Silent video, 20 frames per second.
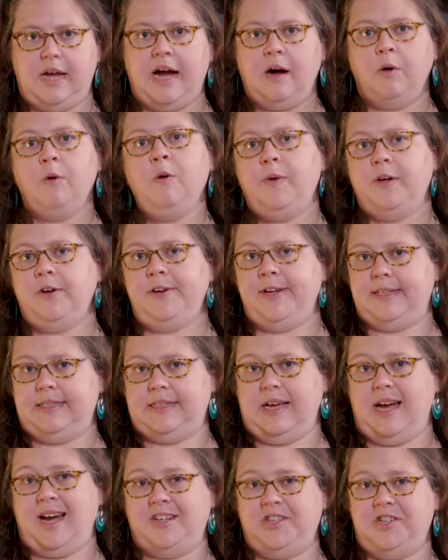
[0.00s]
How are we going to
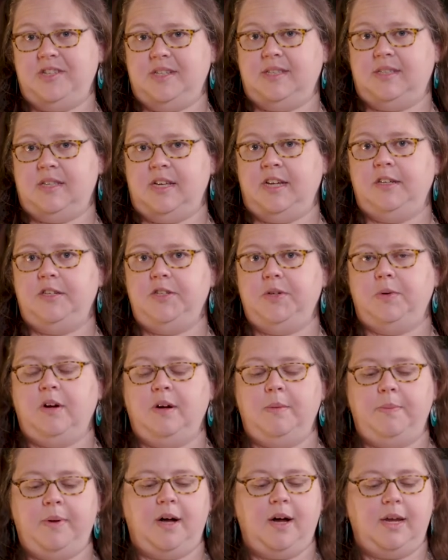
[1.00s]
attach this thing to
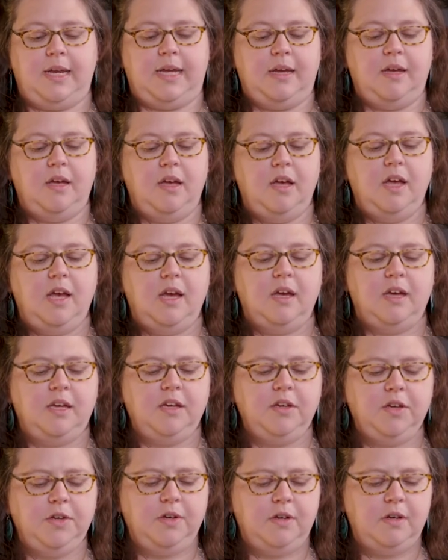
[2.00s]
our body?
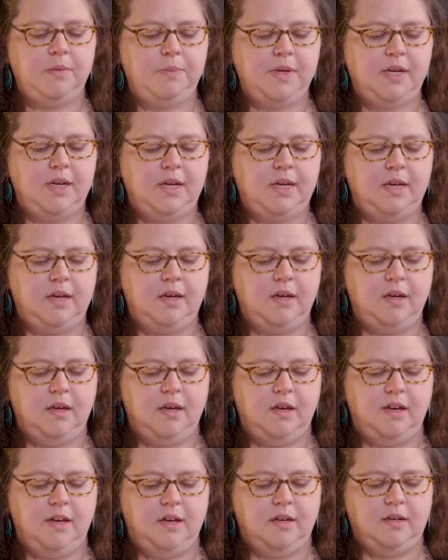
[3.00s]
It could be
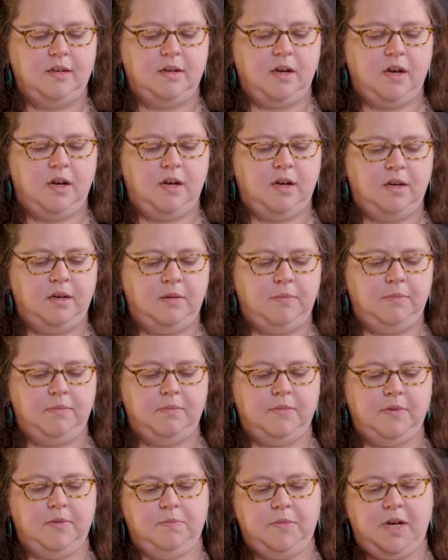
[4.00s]
a
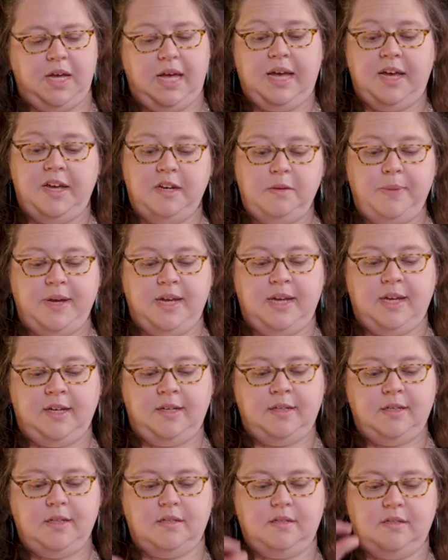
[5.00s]

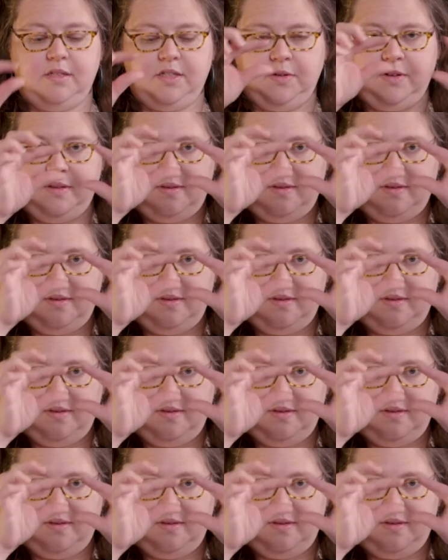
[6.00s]
headband, so a